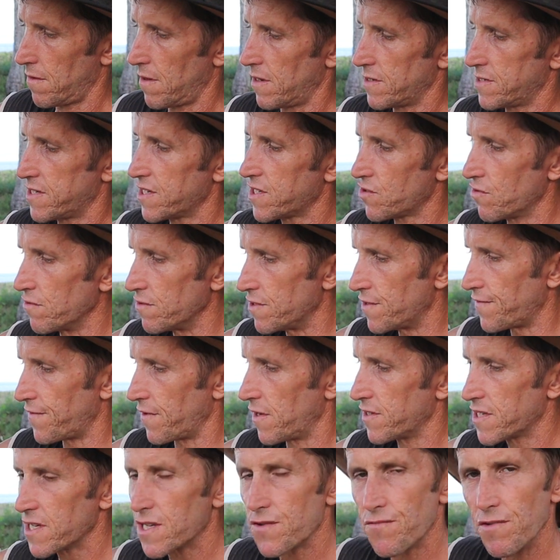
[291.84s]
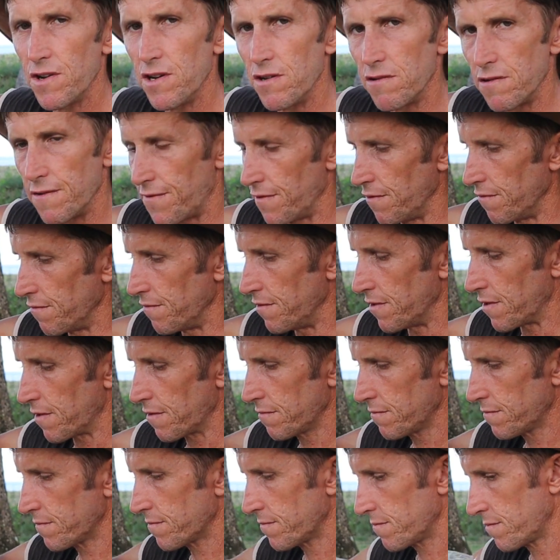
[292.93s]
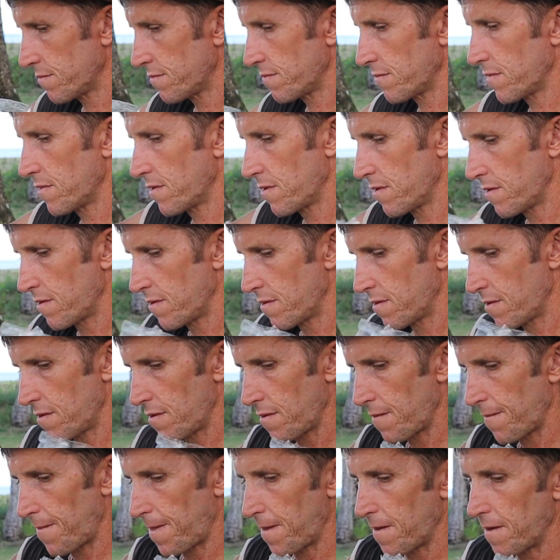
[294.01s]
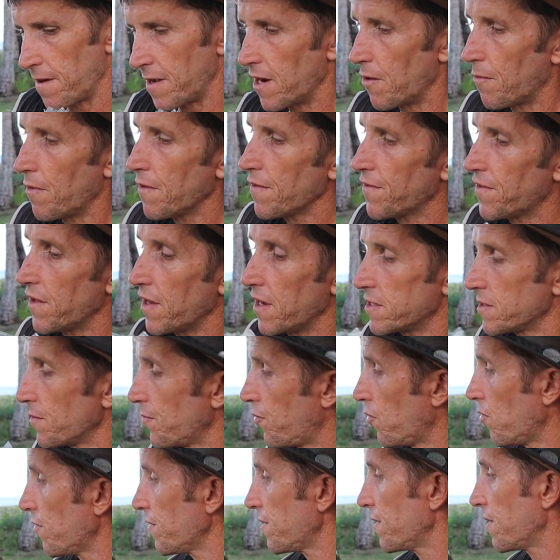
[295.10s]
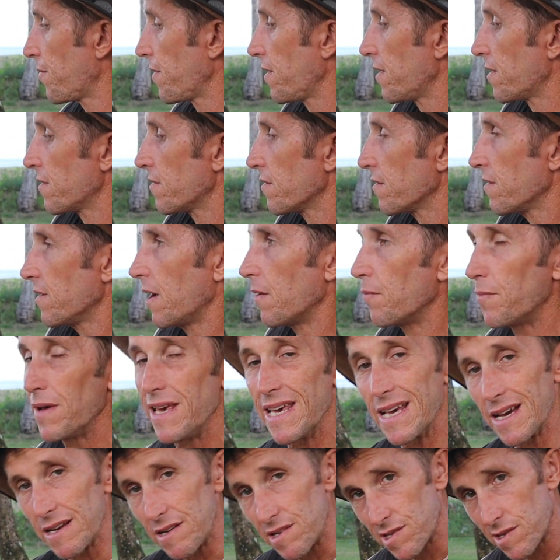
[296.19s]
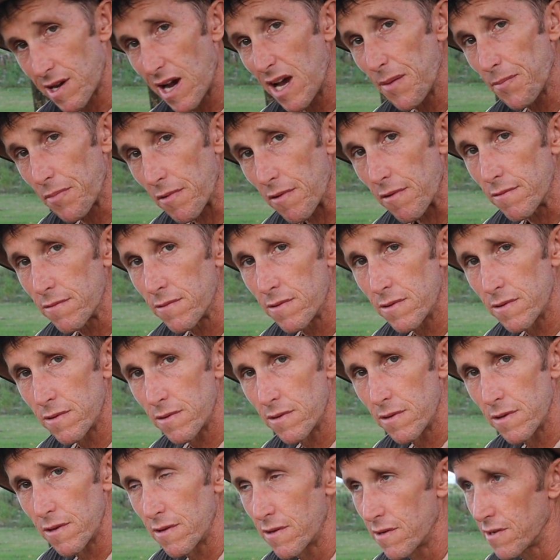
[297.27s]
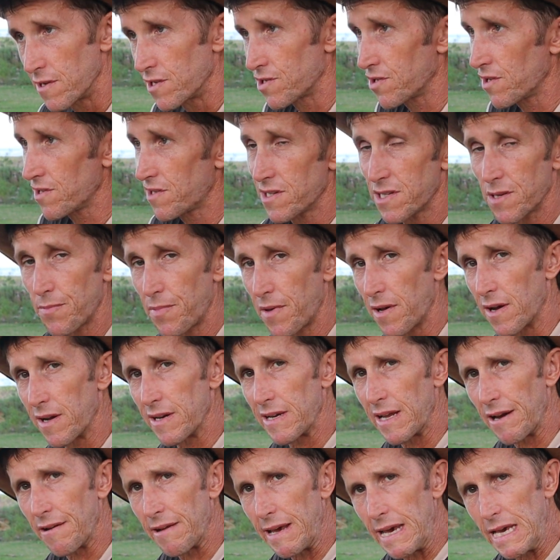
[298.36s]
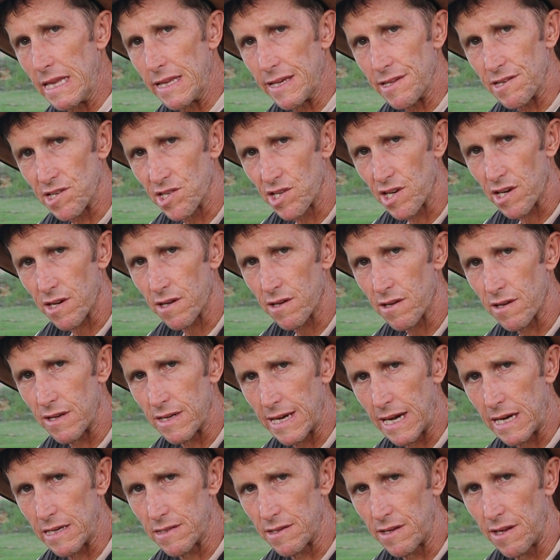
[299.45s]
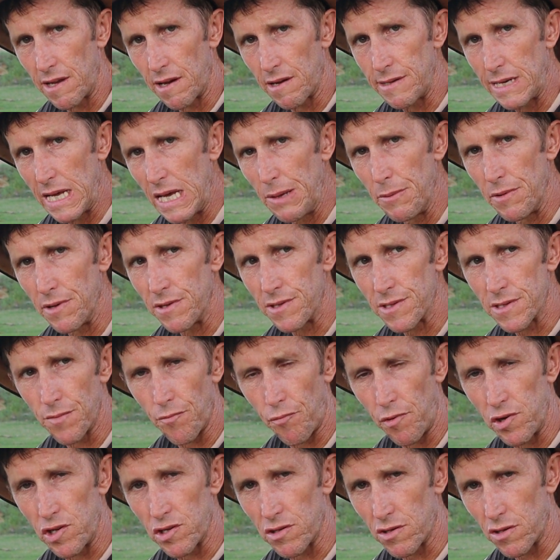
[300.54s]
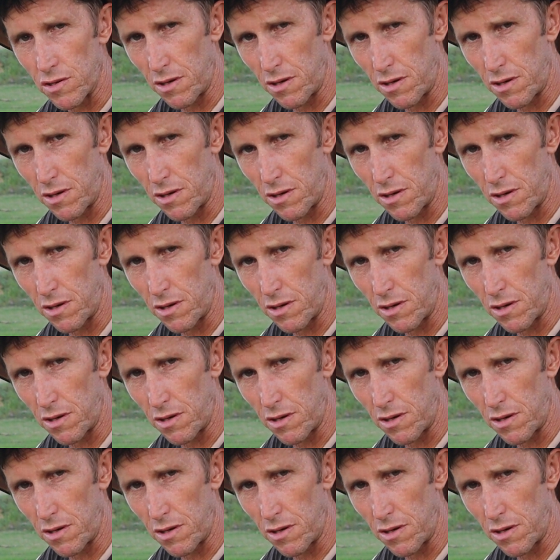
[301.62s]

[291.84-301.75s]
it's just good. It's just really good food, you know. You know, one thing is important about being a disciple. It's not just about healing the sick and casting out demons and preaching the